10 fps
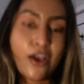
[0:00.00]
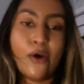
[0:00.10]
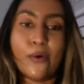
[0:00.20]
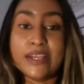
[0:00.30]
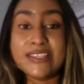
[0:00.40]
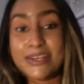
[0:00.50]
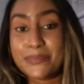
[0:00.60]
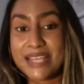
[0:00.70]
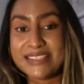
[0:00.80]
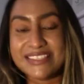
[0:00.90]
or is there
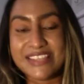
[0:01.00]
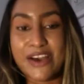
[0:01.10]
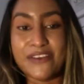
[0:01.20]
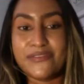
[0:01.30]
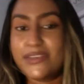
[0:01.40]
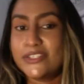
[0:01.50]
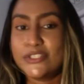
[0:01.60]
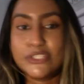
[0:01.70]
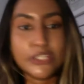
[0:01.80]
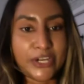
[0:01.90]
presence of
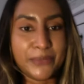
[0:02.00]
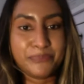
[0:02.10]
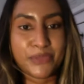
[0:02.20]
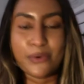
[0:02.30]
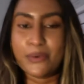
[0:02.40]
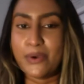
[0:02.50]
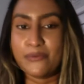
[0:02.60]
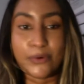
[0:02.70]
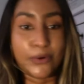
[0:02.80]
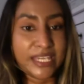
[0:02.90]
sugar
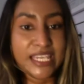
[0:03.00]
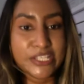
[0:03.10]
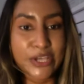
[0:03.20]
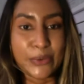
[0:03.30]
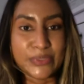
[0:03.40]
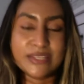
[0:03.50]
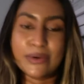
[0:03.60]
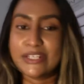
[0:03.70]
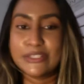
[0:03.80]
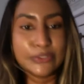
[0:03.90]
or ketones or
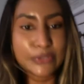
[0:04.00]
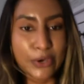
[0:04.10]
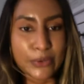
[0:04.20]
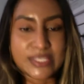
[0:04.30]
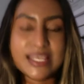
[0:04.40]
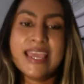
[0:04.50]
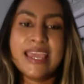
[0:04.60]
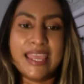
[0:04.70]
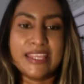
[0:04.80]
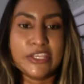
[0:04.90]
in glucose
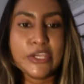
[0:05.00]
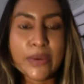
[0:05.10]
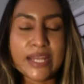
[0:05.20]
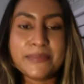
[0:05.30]
in the urine?